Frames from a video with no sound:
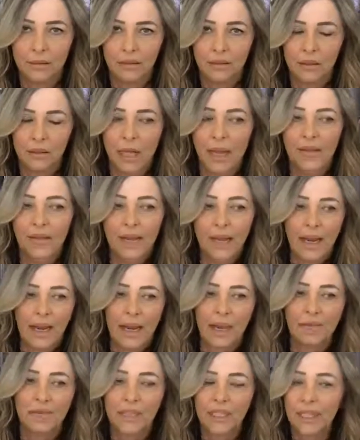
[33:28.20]
and they
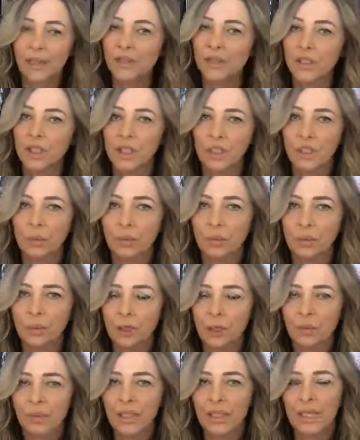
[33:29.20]
have to give it to you
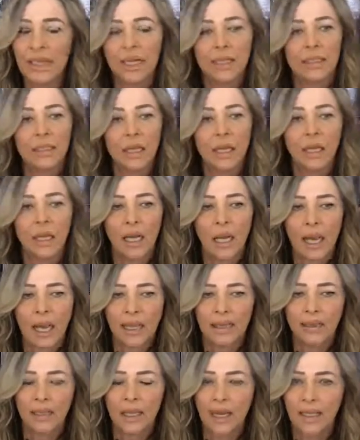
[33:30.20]
because
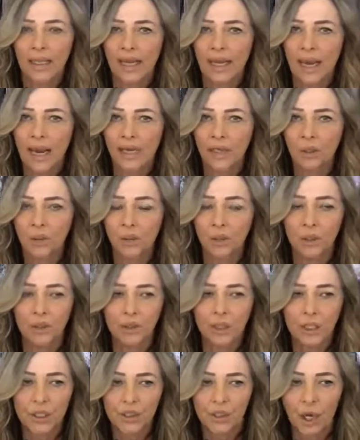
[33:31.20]
at an annual
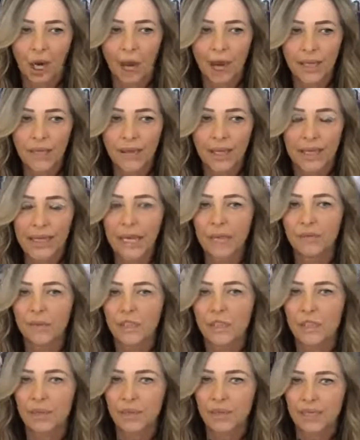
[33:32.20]
or a try, they have to
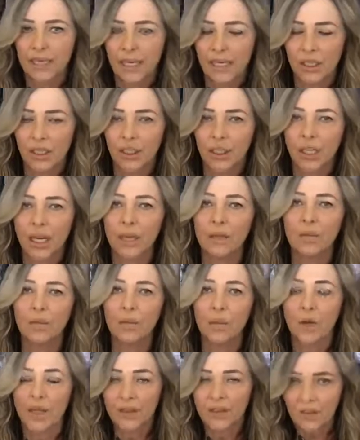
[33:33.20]
substantiate
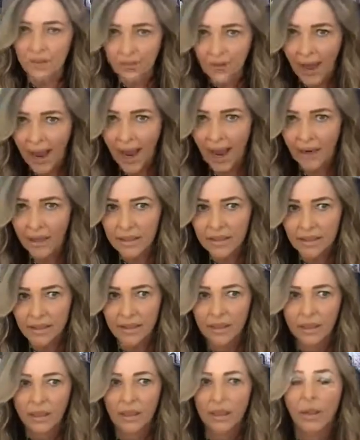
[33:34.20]
with facts
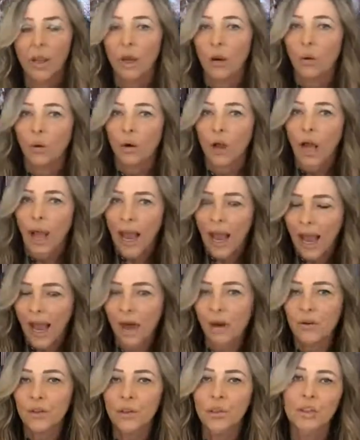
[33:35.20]

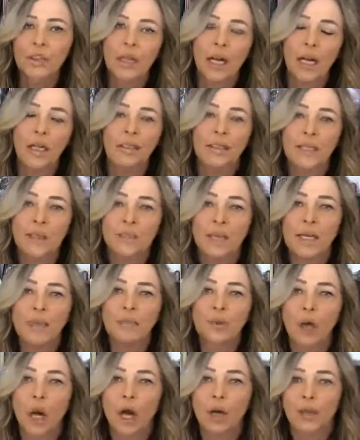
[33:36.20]
how your child has made
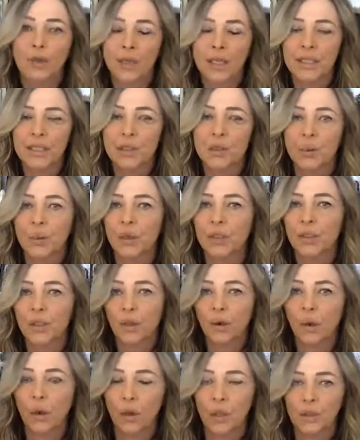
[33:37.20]
progress toward the
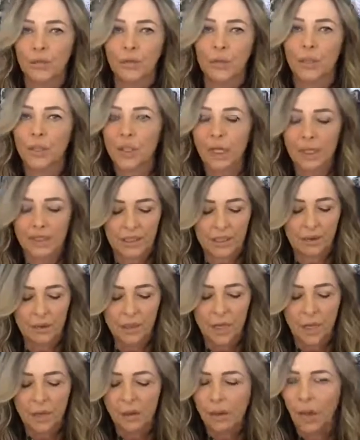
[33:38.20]
goal. If your child's
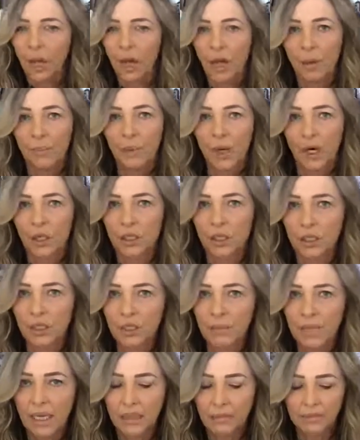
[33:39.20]

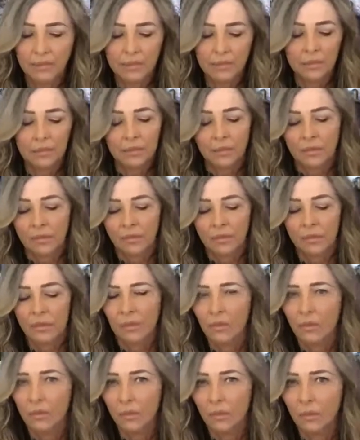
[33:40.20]
partially
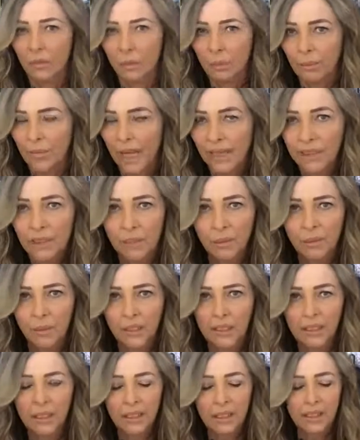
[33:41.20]
met
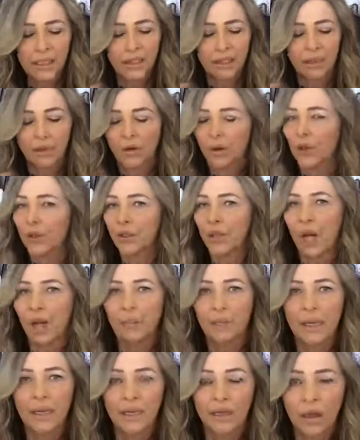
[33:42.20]
completely, or
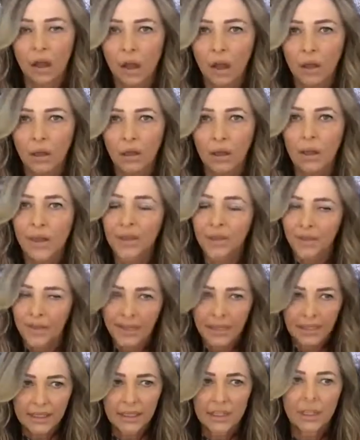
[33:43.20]
not met at all,
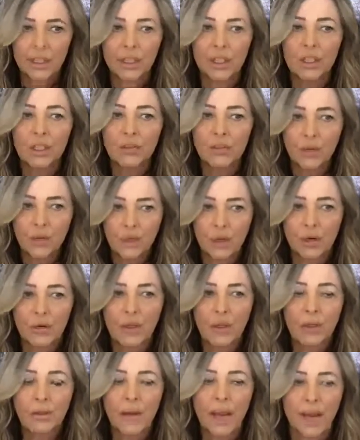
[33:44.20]
they need to show
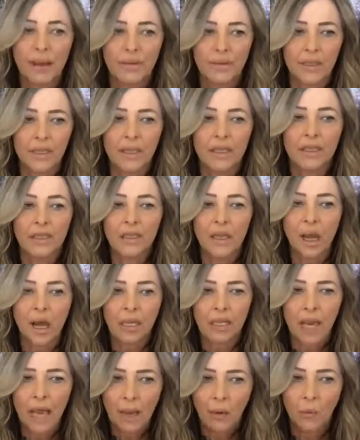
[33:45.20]
you evidence
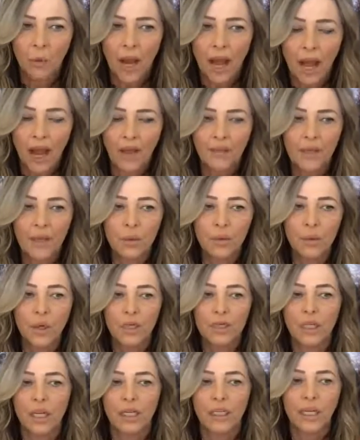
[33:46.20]
on how they
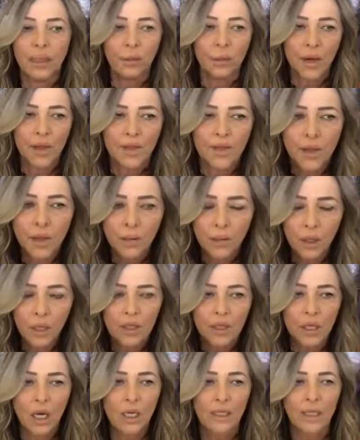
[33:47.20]
worked on it, when they
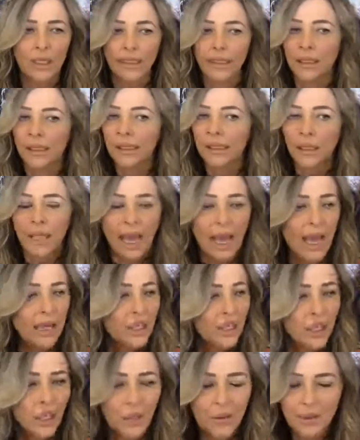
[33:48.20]
worked on it,
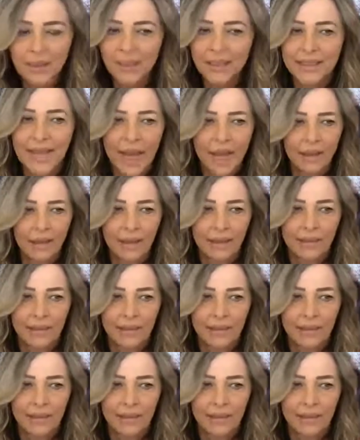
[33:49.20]
and show you the data.